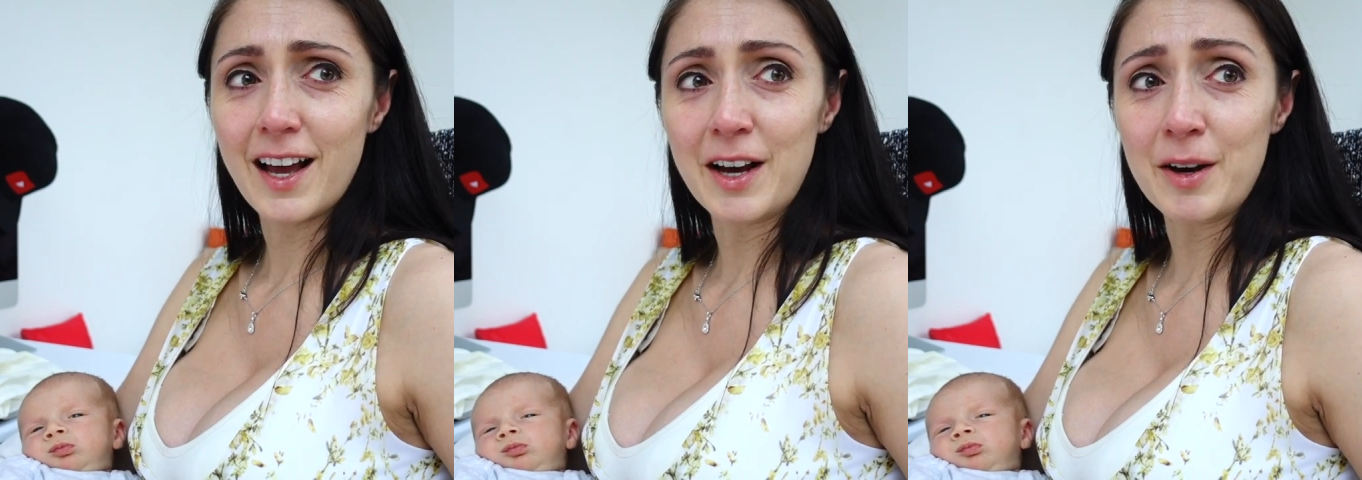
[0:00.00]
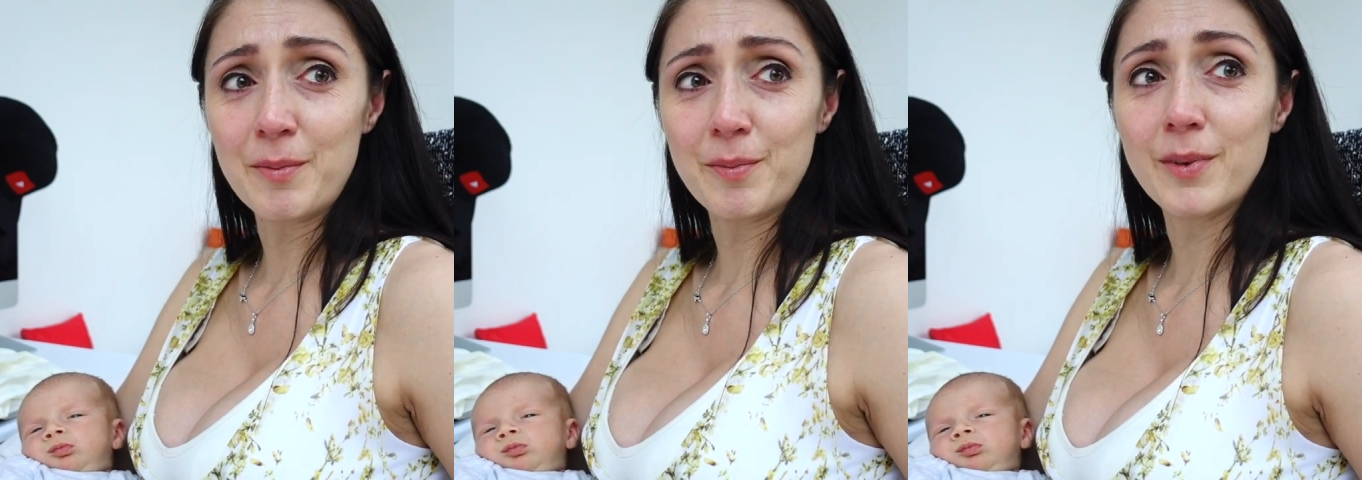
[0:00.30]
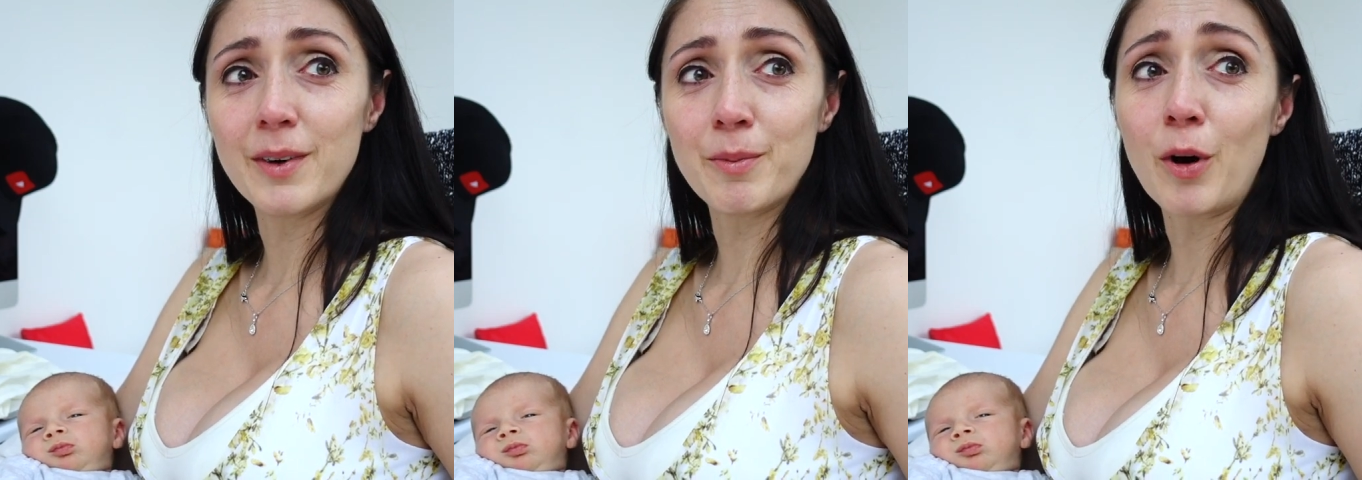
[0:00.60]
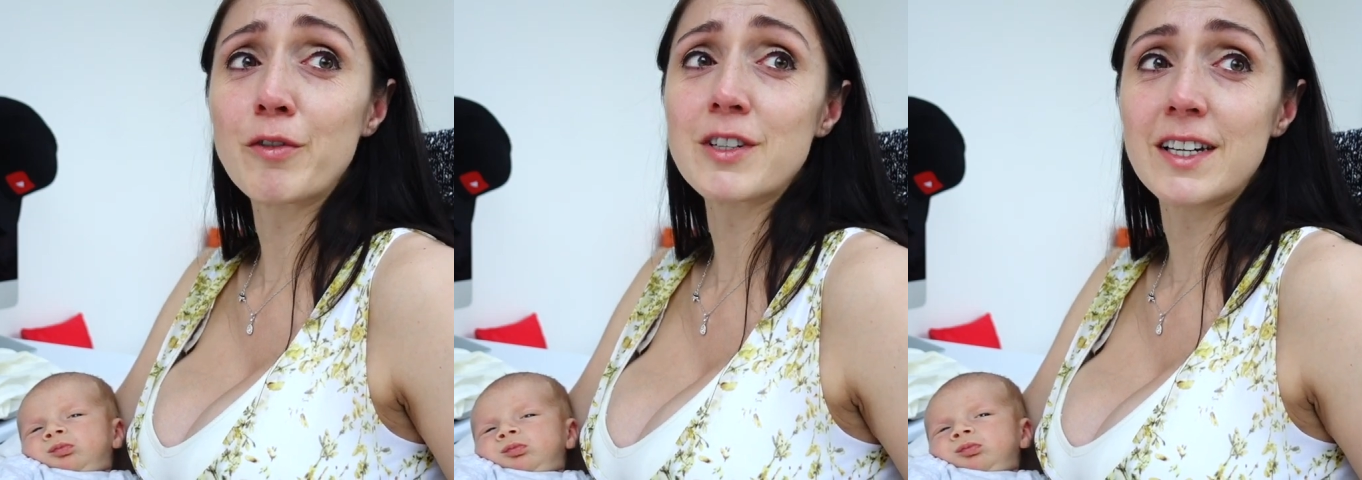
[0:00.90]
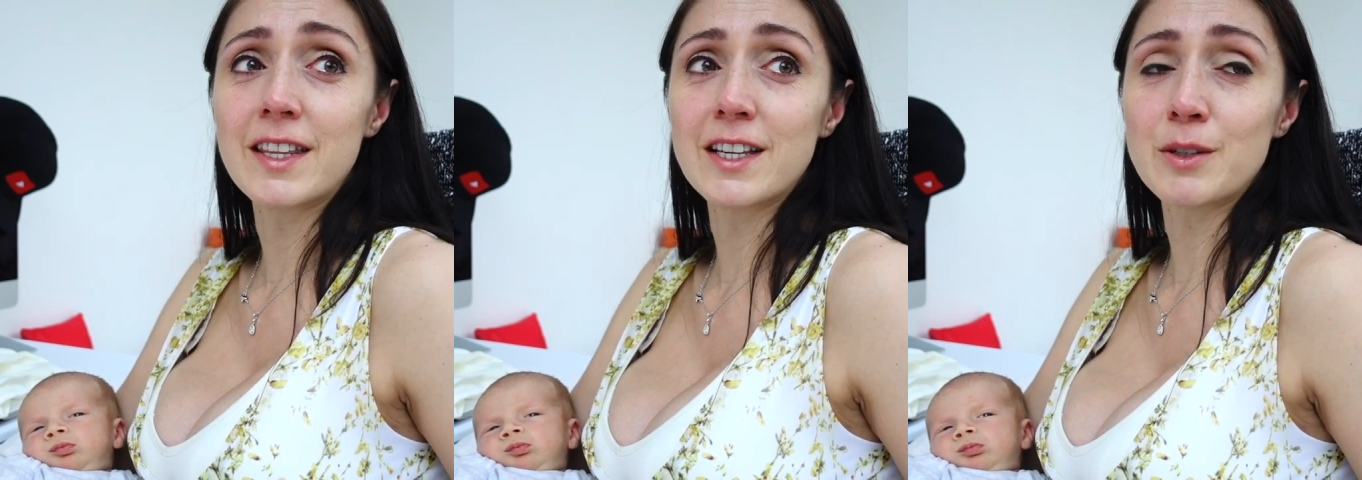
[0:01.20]
Speaker 1: but obviously
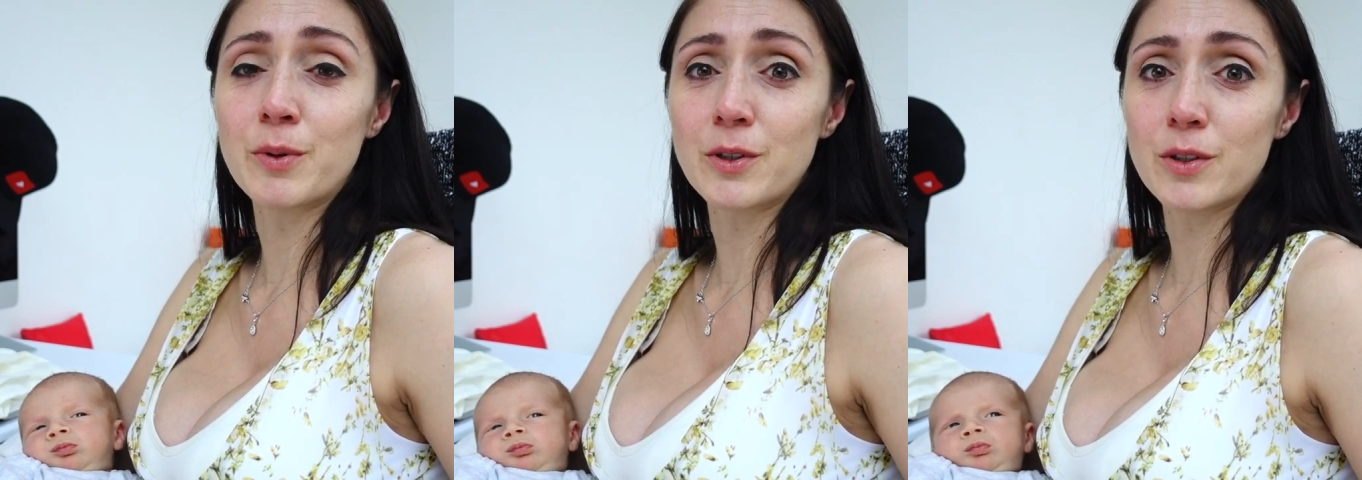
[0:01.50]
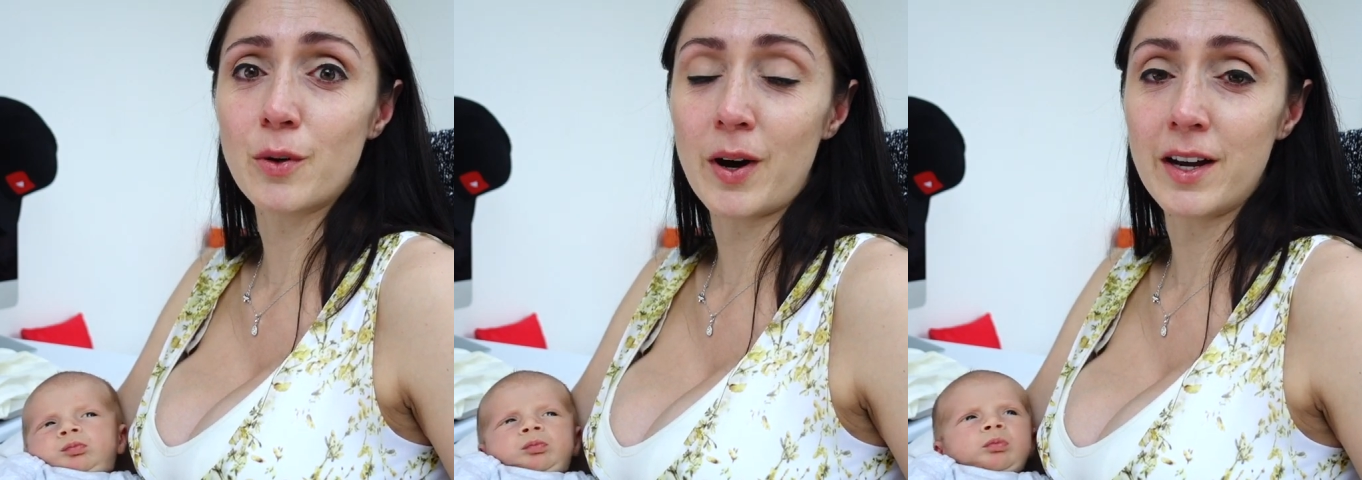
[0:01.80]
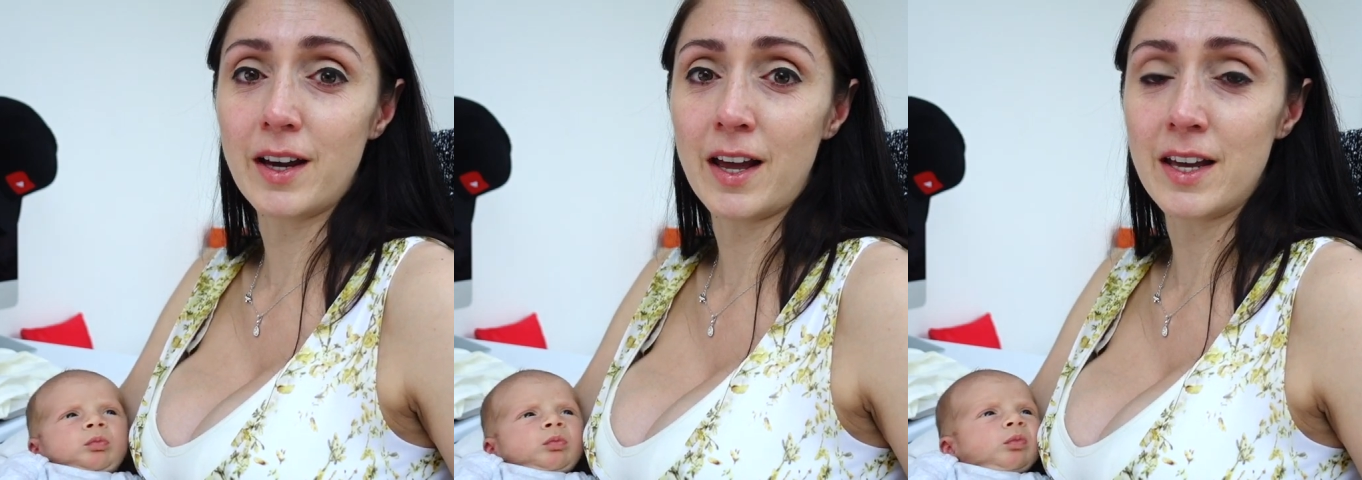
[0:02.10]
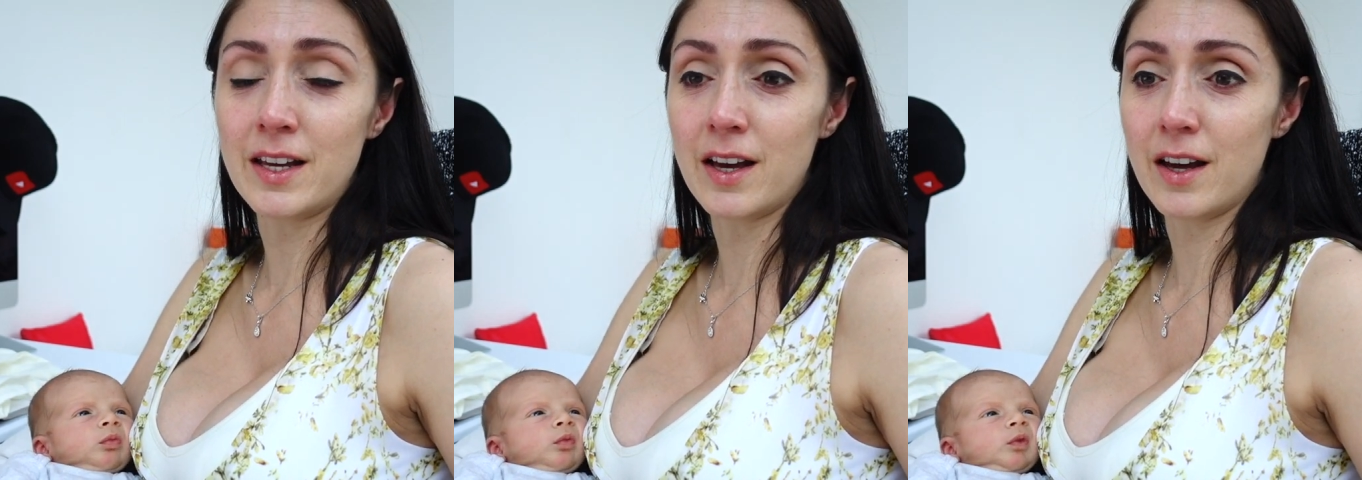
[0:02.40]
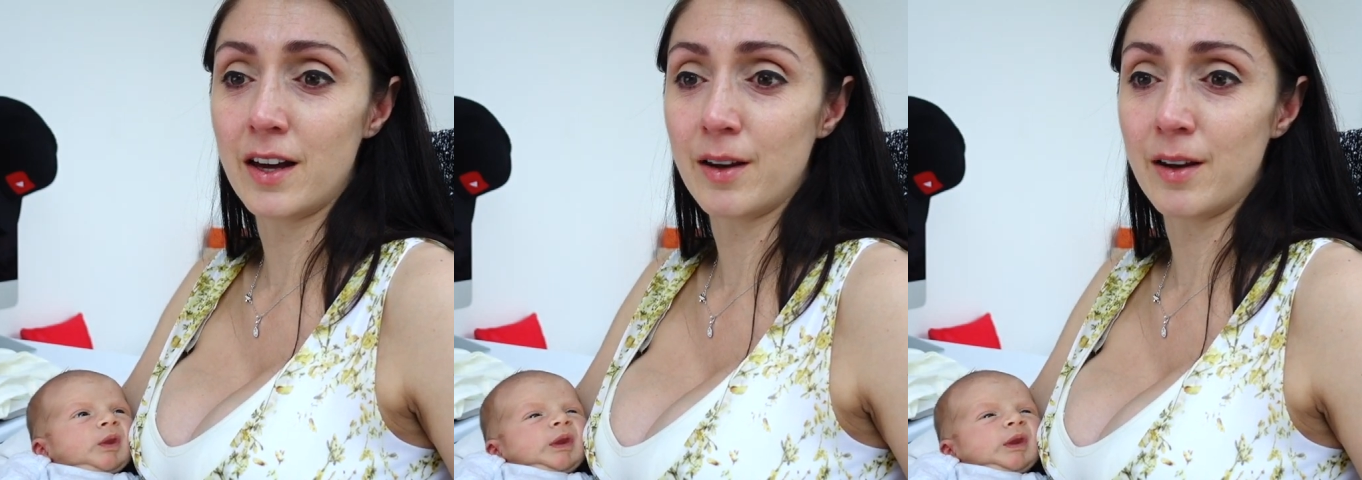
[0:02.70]
this was quite